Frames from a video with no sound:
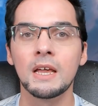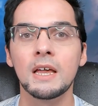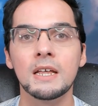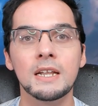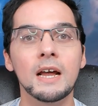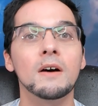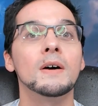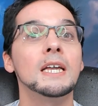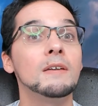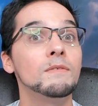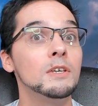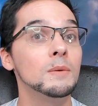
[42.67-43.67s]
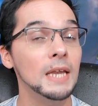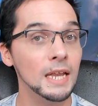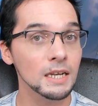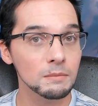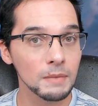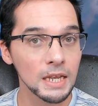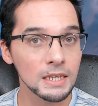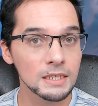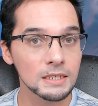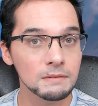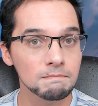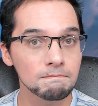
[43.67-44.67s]
Now, if you can't make
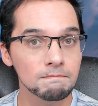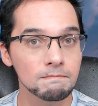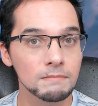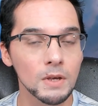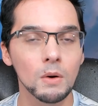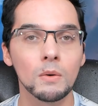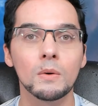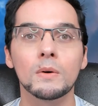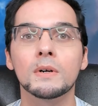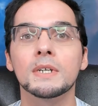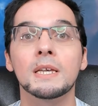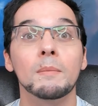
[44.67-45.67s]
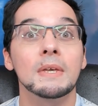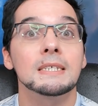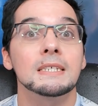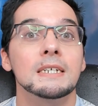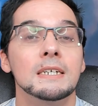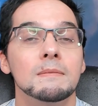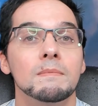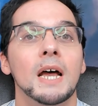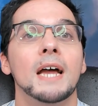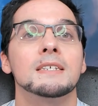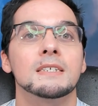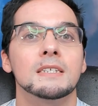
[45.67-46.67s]
it, or you missed it,
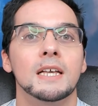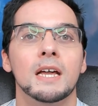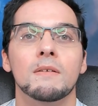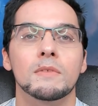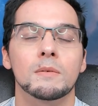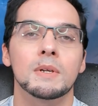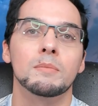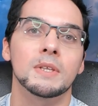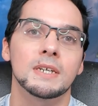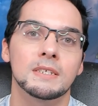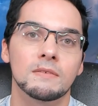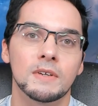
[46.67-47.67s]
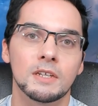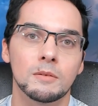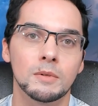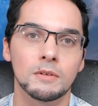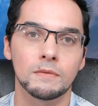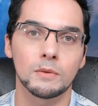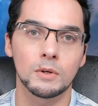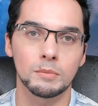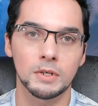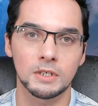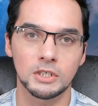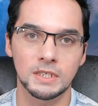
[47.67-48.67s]
I still have the replays available for
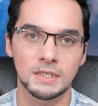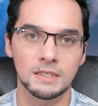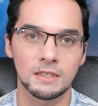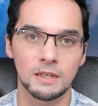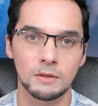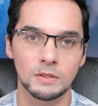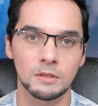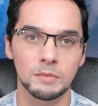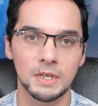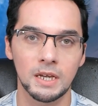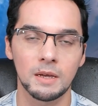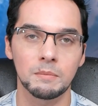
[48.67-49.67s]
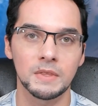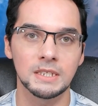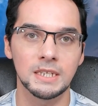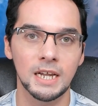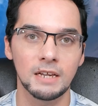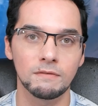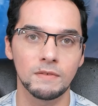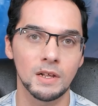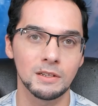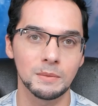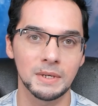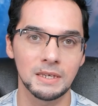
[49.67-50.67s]
purchase, and those will be up the day
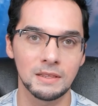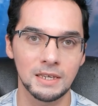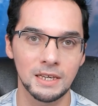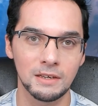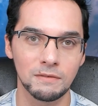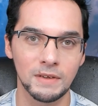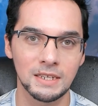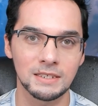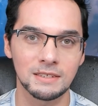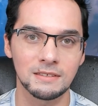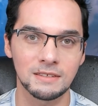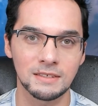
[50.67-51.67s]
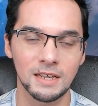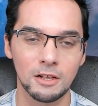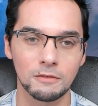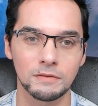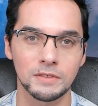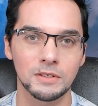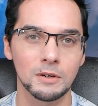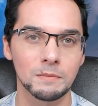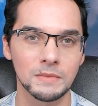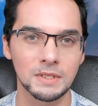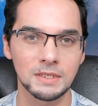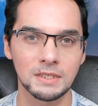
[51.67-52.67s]
following the event itself. So
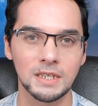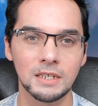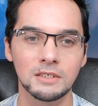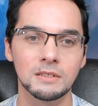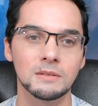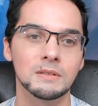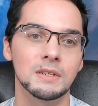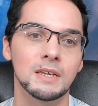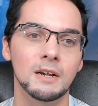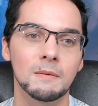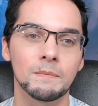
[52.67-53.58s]
stay tuned there.